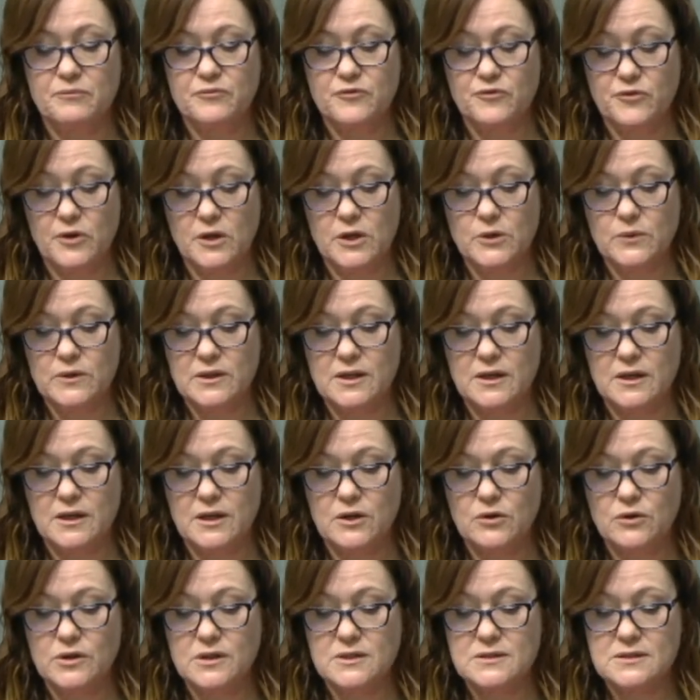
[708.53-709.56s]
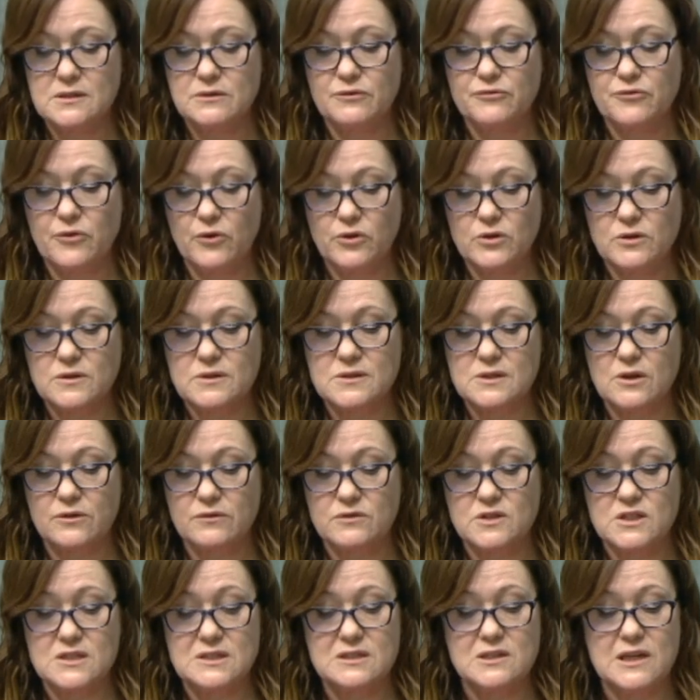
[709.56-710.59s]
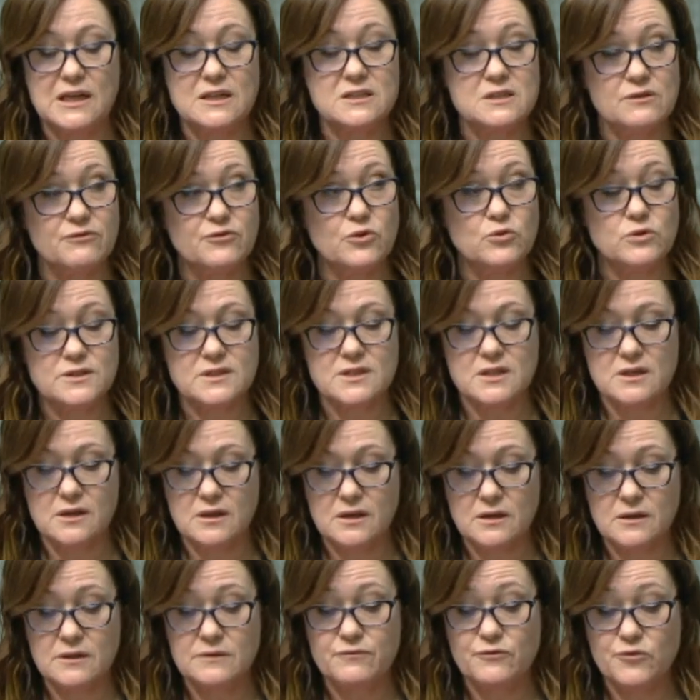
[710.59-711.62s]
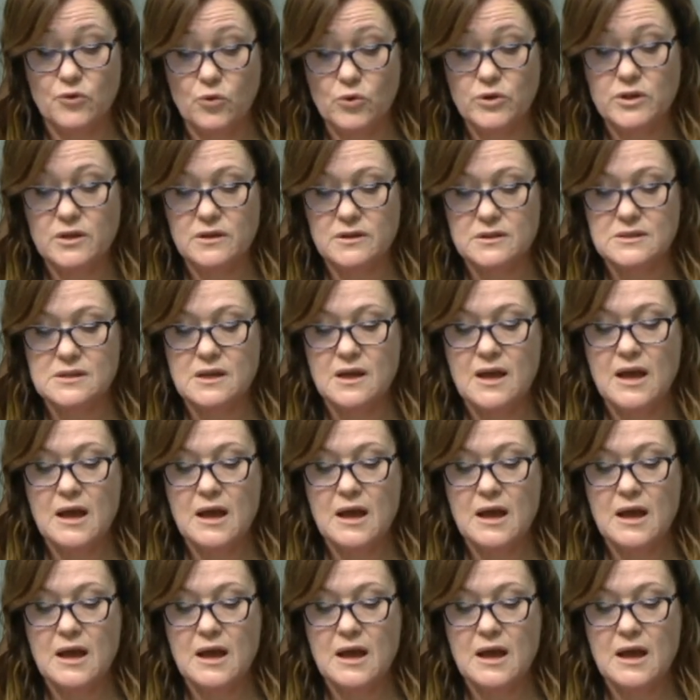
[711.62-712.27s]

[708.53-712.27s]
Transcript: following the hearings, the focus over this next 4 years